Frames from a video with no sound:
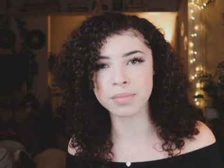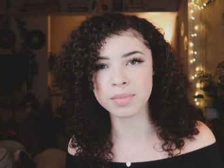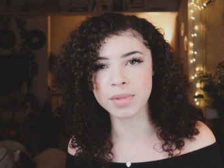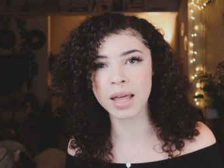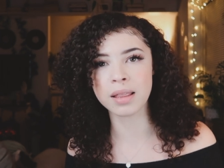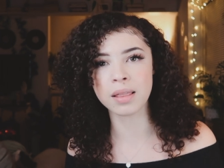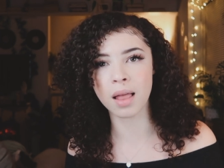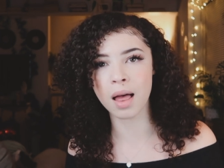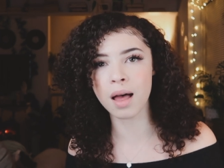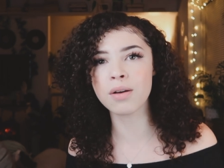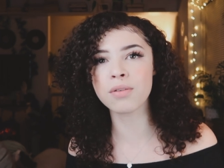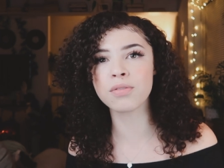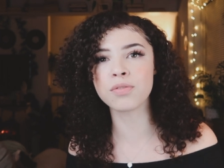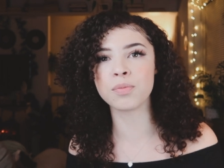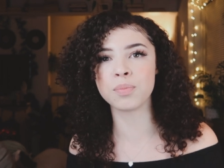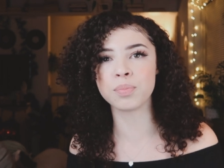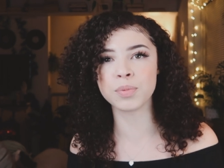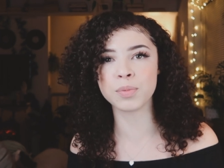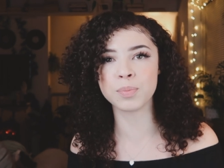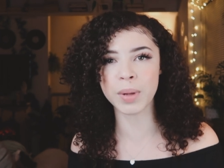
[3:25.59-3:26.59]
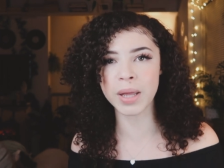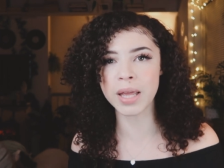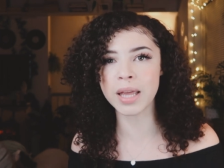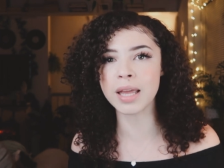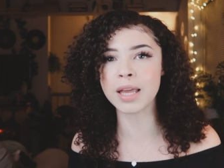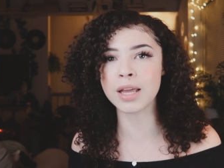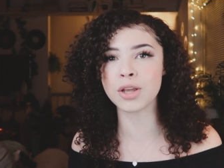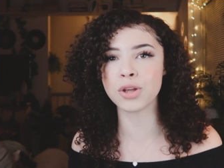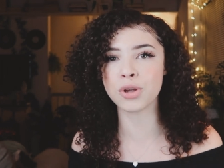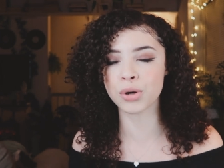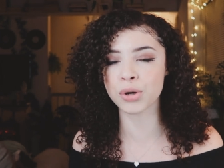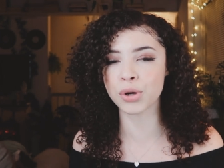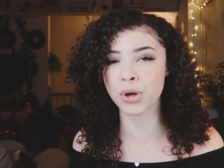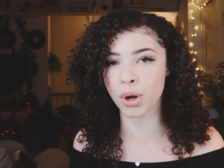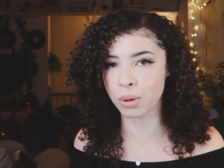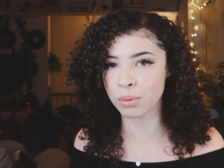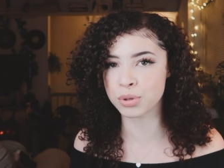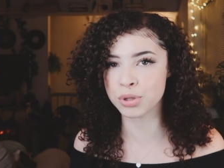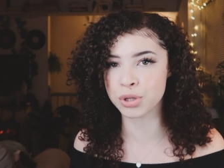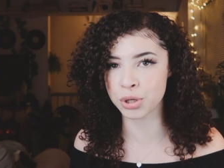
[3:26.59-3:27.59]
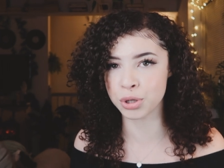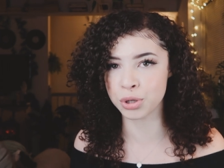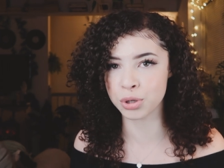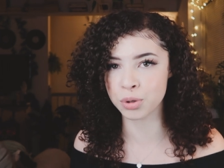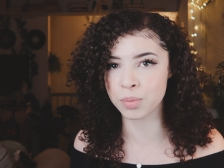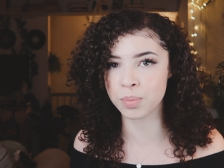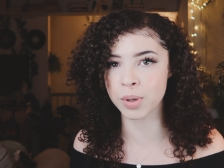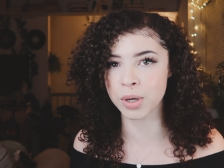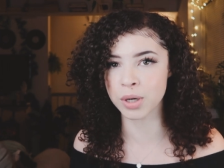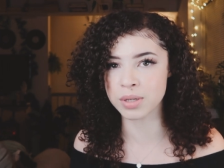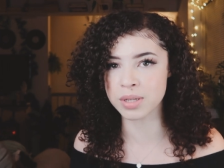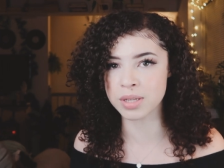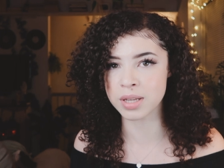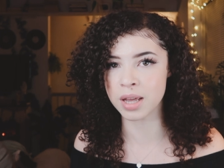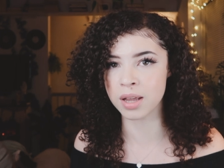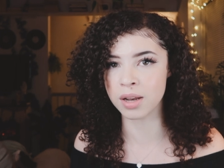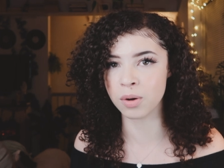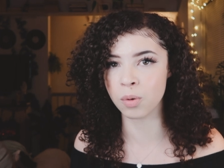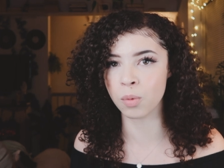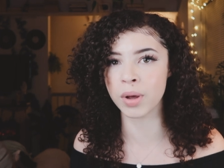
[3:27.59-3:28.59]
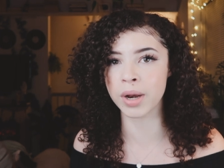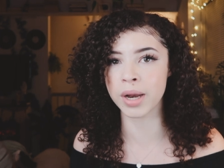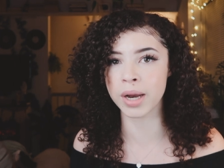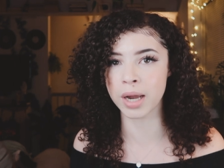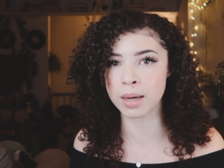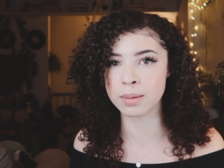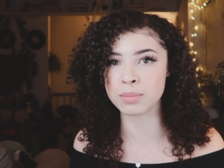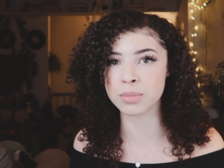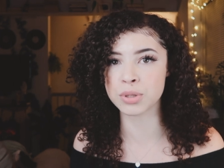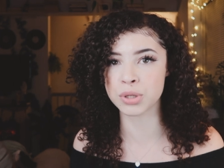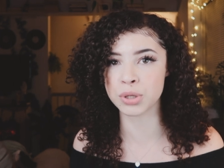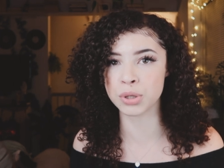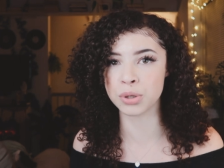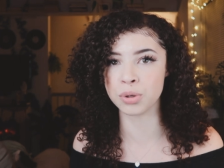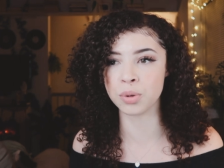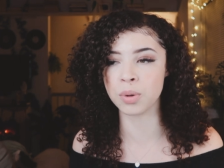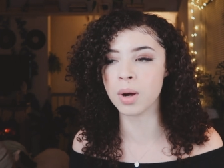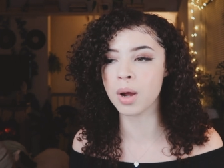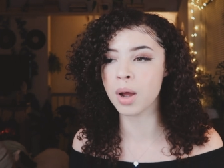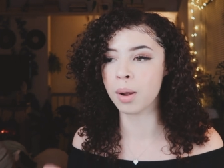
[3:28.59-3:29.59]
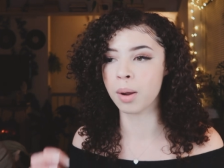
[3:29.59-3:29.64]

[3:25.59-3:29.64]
They love being your go-to person when it comes to